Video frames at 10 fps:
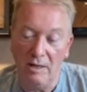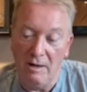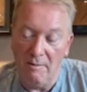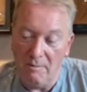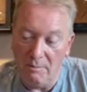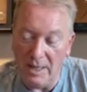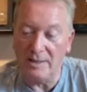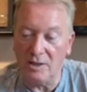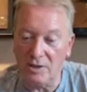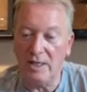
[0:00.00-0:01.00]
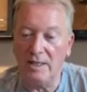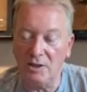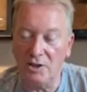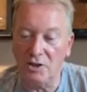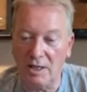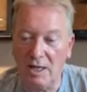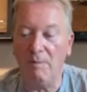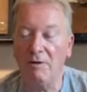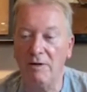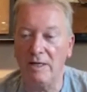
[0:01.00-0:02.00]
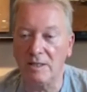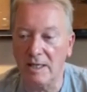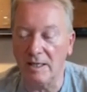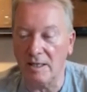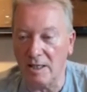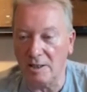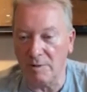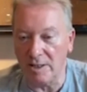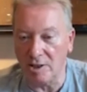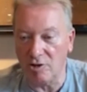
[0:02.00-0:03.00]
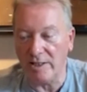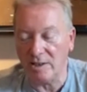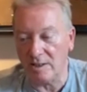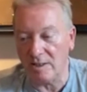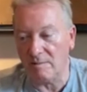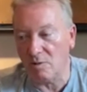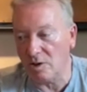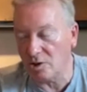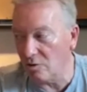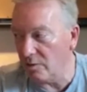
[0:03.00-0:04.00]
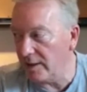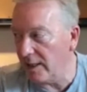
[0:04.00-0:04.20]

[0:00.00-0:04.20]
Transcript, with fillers: But as I say, there's just a couple of things in there that need to be addressed, and I'm quite sure we get them